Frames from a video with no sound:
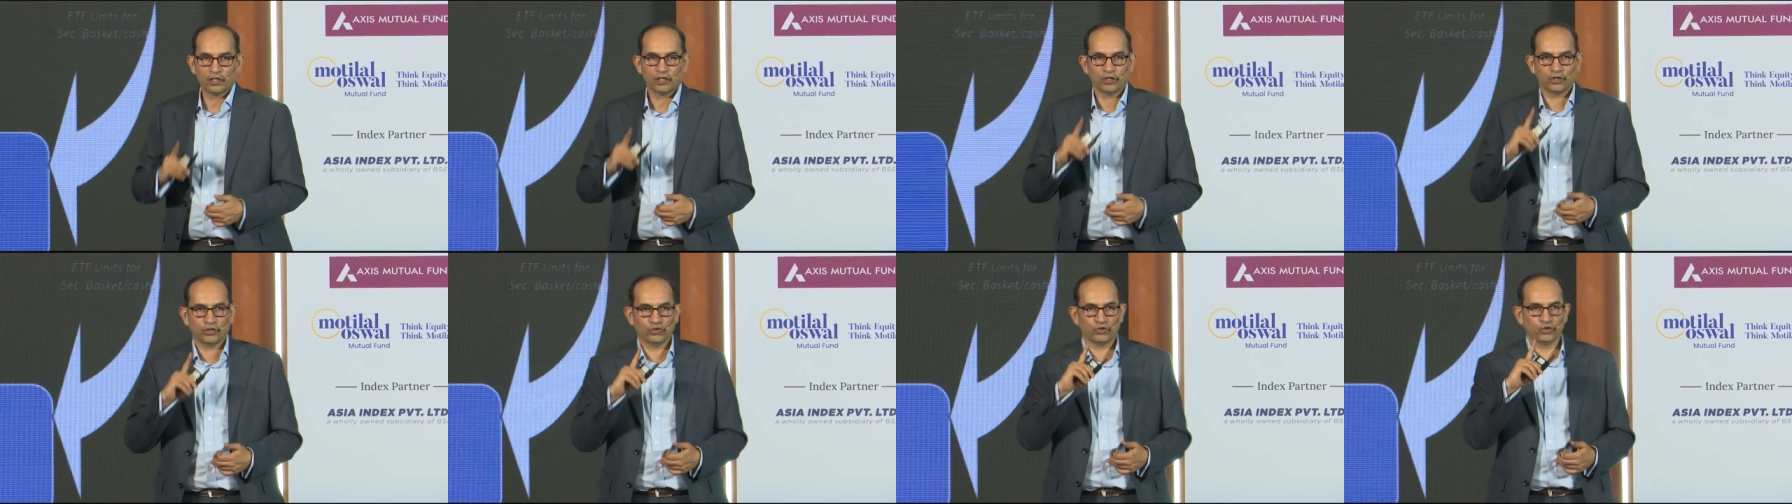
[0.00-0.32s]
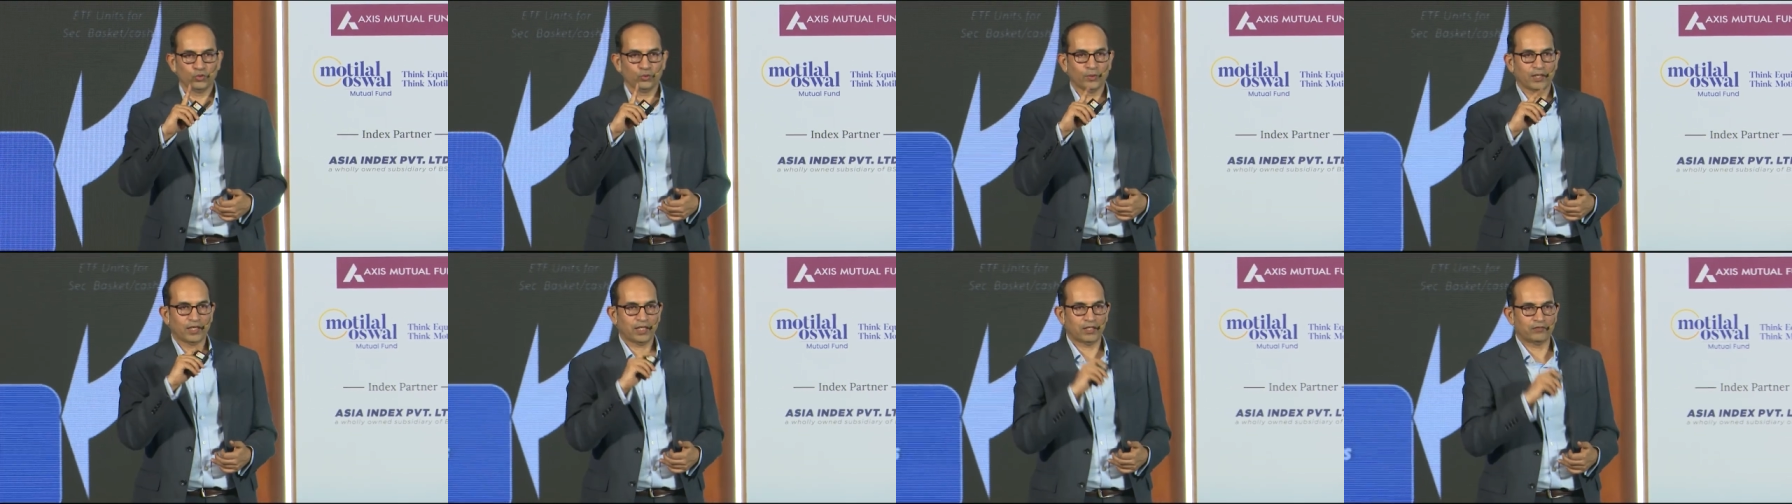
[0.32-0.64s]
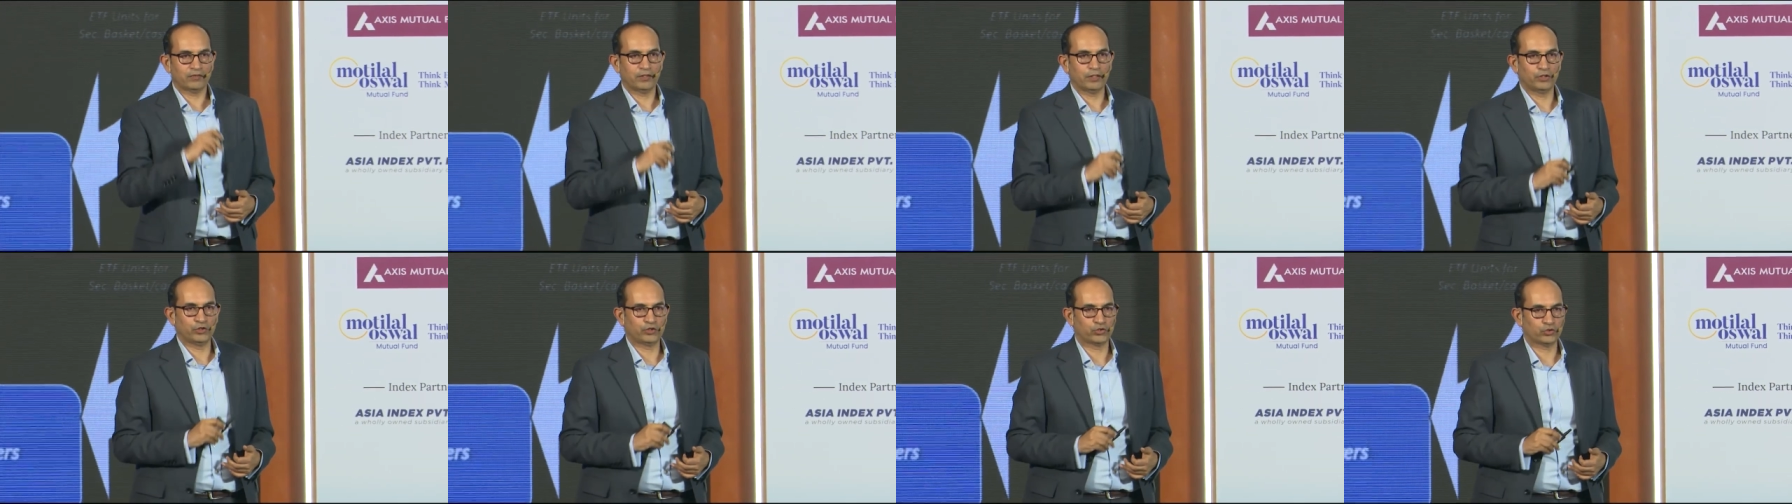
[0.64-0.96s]
you will have
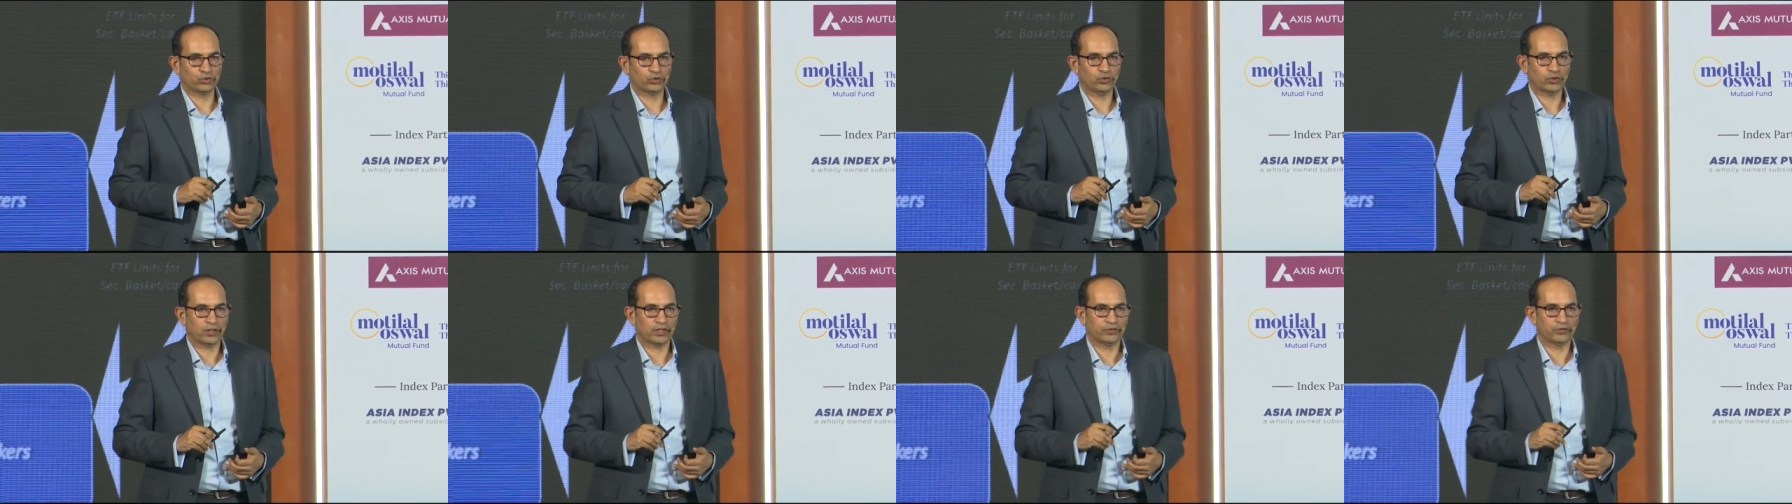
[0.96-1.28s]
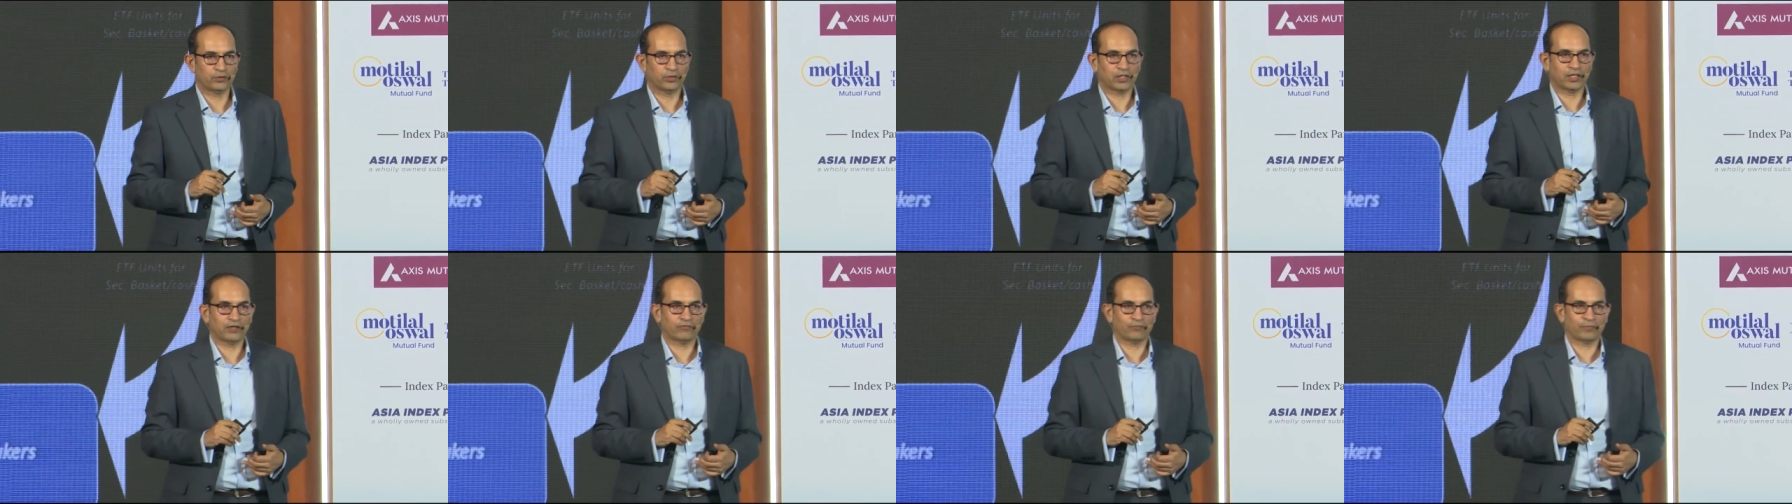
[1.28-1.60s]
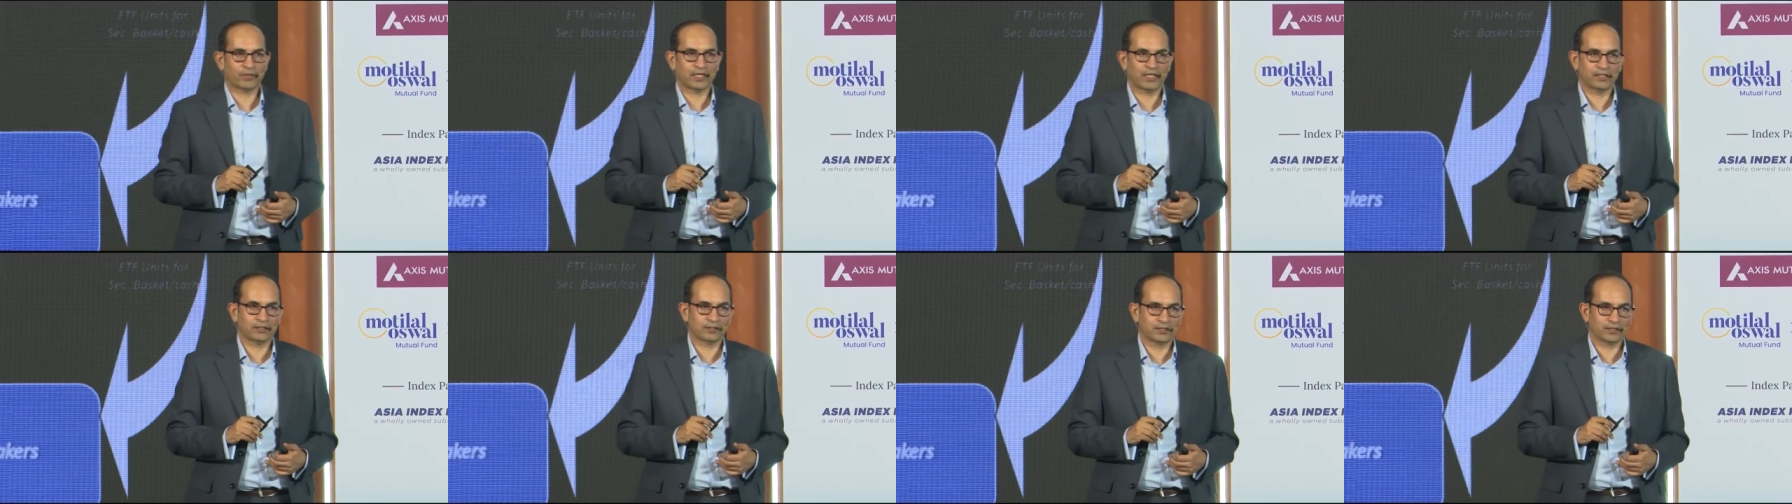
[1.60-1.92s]
an issue and you will have
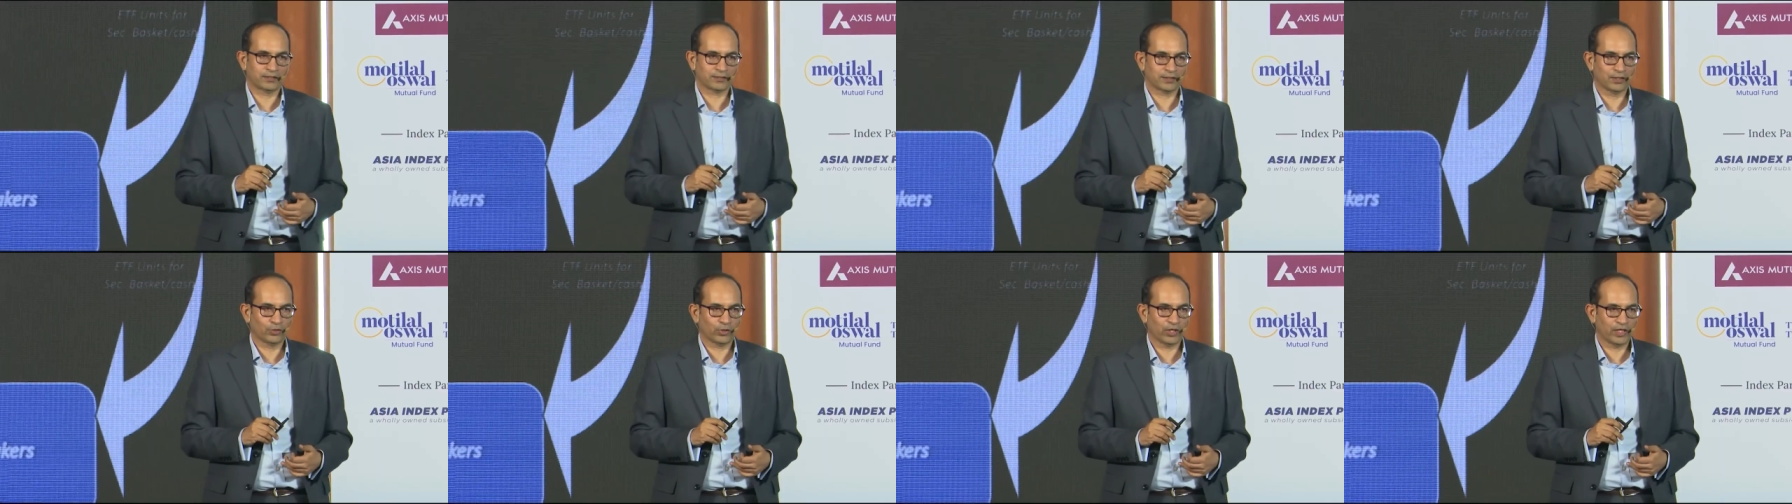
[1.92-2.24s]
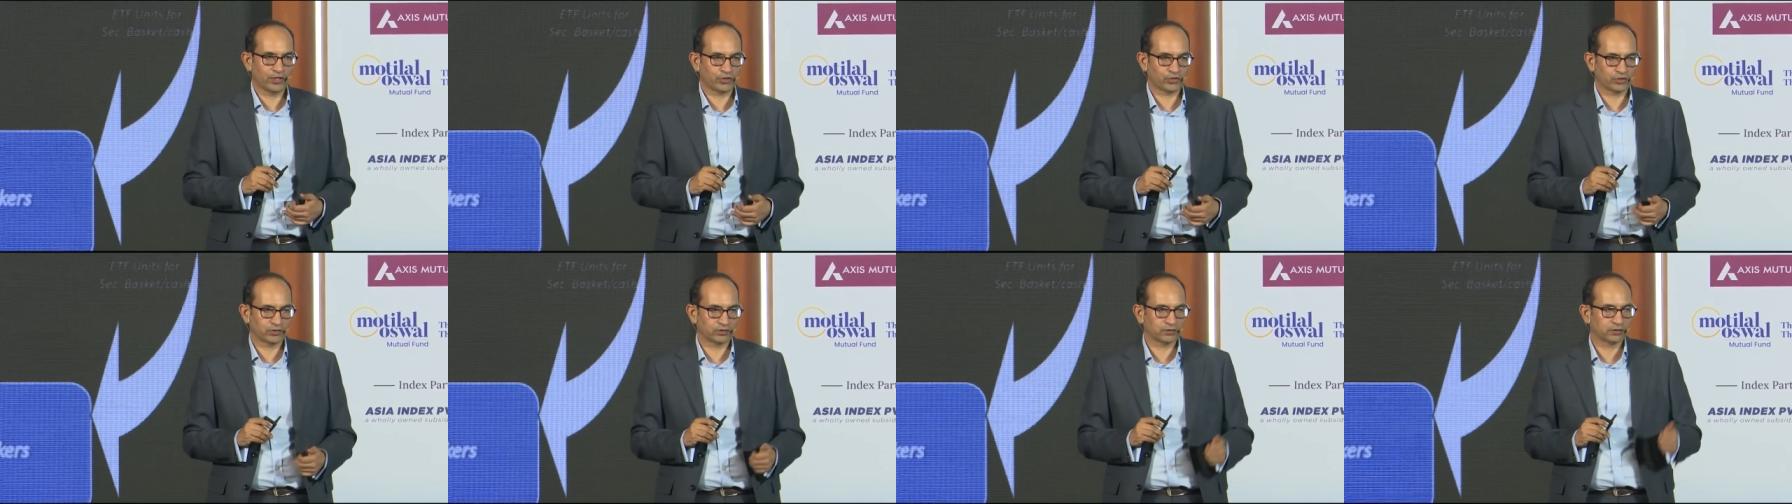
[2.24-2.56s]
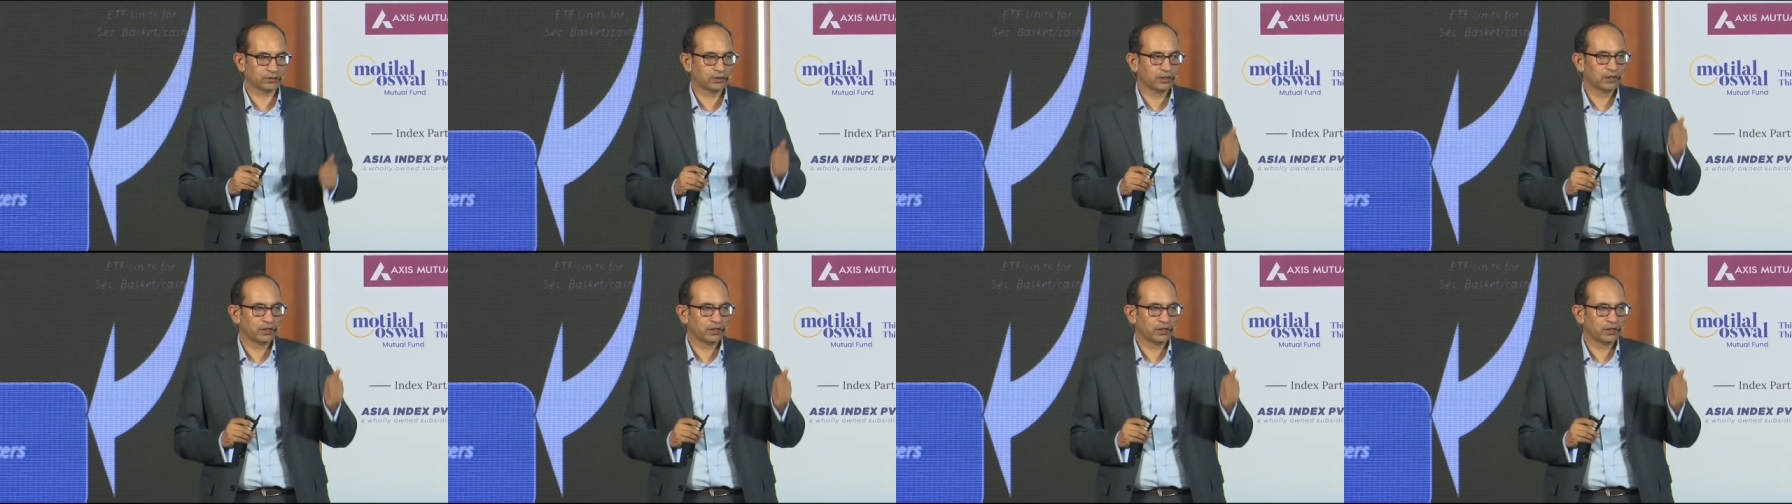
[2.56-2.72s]
price dislocation.